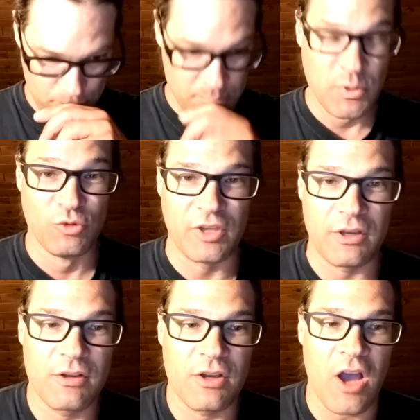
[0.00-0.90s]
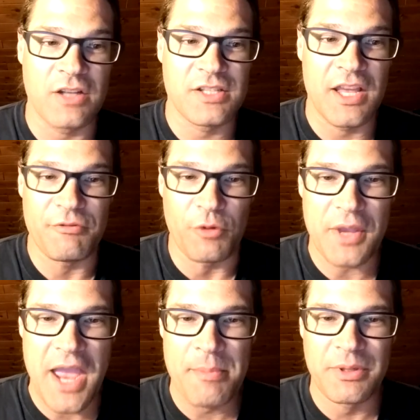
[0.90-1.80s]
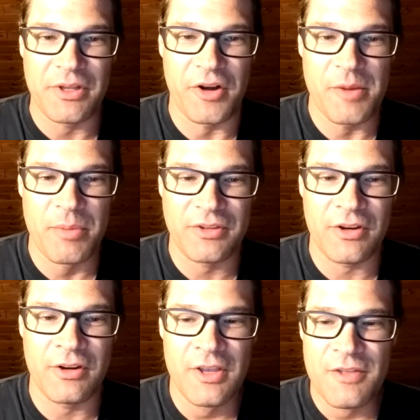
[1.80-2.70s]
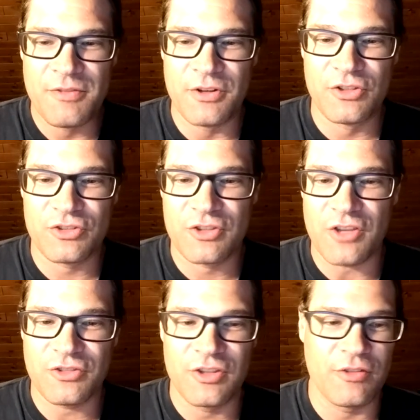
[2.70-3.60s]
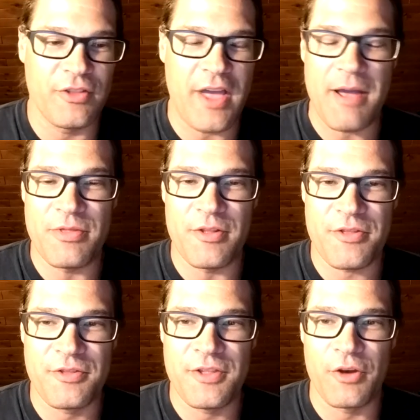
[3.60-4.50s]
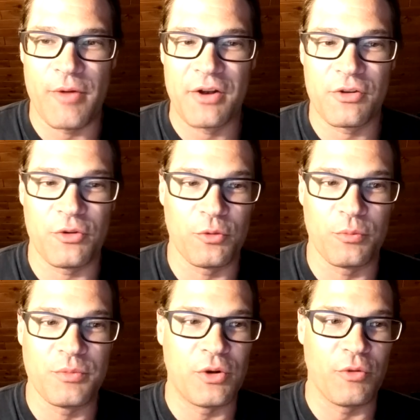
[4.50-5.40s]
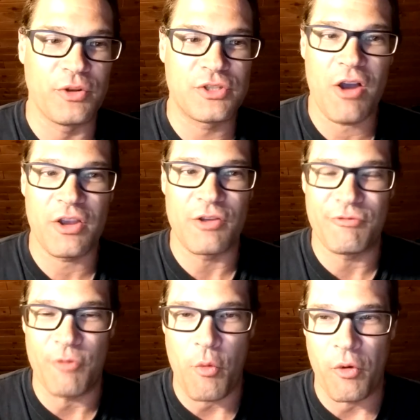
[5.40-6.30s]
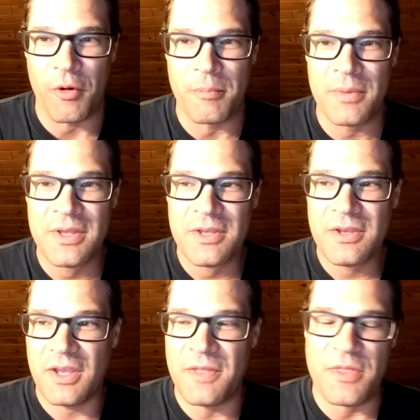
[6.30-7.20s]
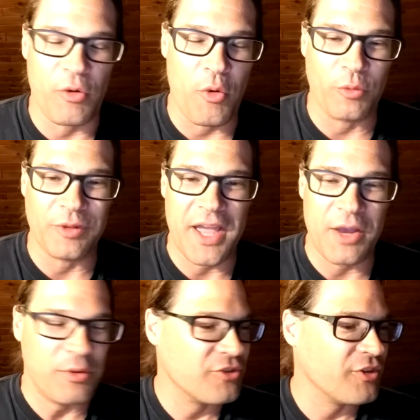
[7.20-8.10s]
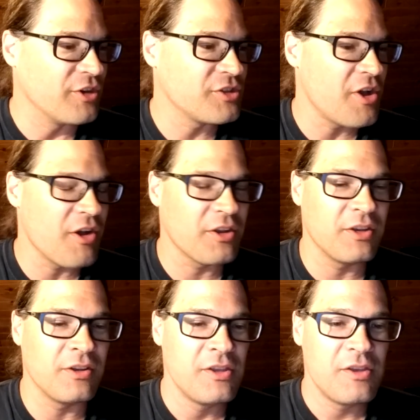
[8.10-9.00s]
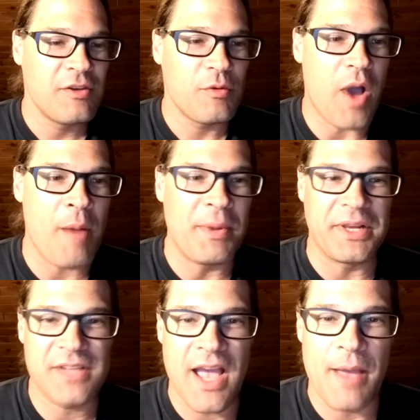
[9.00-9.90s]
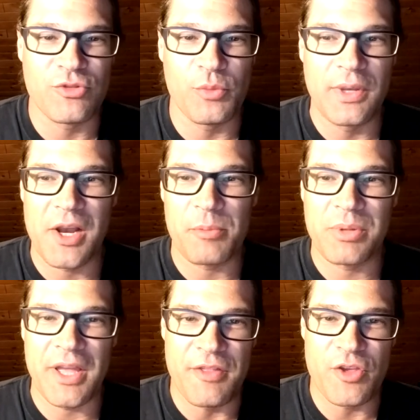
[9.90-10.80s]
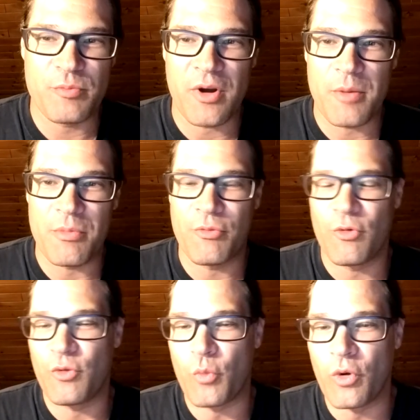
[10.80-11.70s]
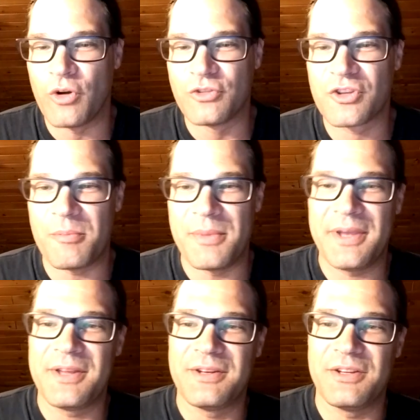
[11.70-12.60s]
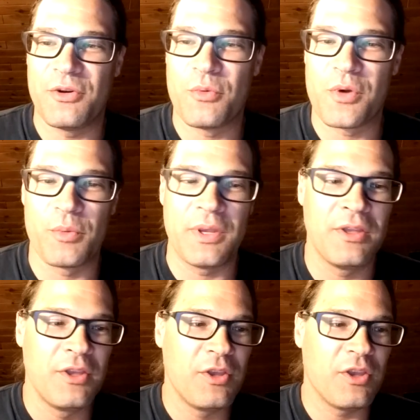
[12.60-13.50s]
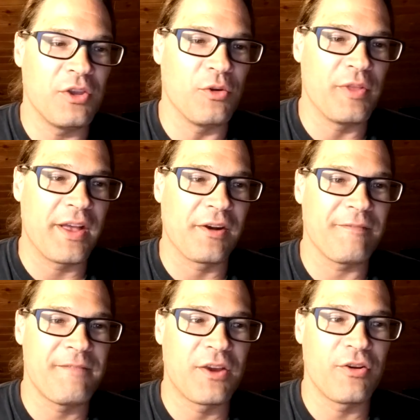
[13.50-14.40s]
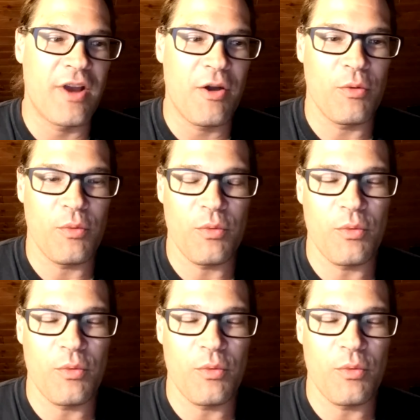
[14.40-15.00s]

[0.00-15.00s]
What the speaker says: music content vocabulary, but they're discussing the theoretical, they're talking form in their own language. They're talking, how many times do we got to play this part before the words come in? What do we, they got to figure out,